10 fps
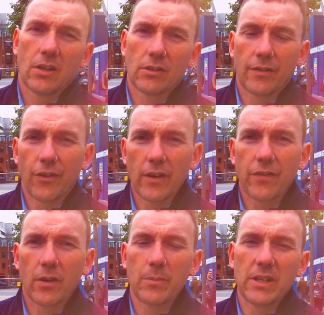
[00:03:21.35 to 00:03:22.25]
you know, the fight
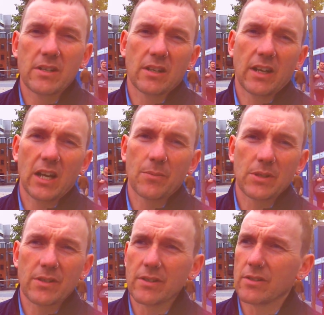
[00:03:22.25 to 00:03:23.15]
for medicinal
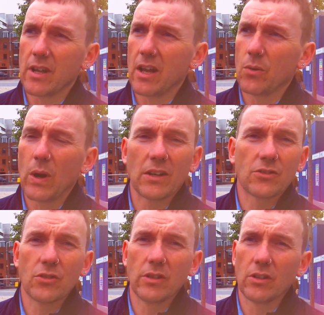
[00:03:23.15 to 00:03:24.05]
cannabis is well and
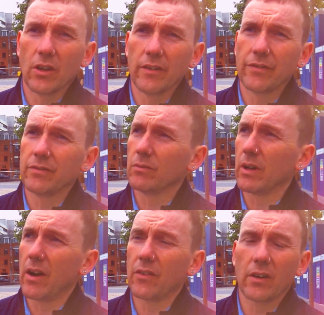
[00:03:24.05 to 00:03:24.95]
truly live
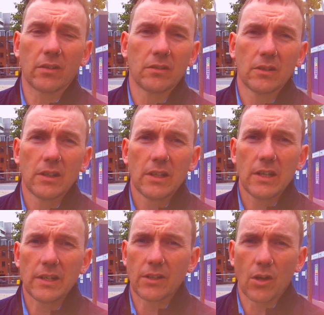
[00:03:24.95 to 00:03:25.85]
wherever
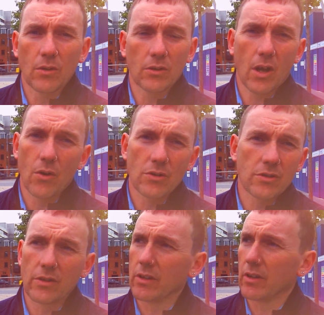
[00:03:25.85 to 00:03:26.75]
it goes,
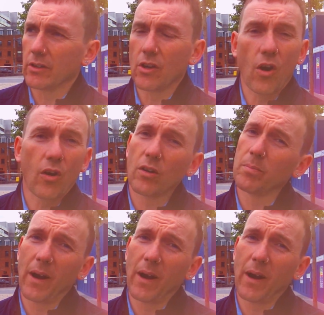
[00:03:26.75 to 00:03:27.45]
whether in Cork,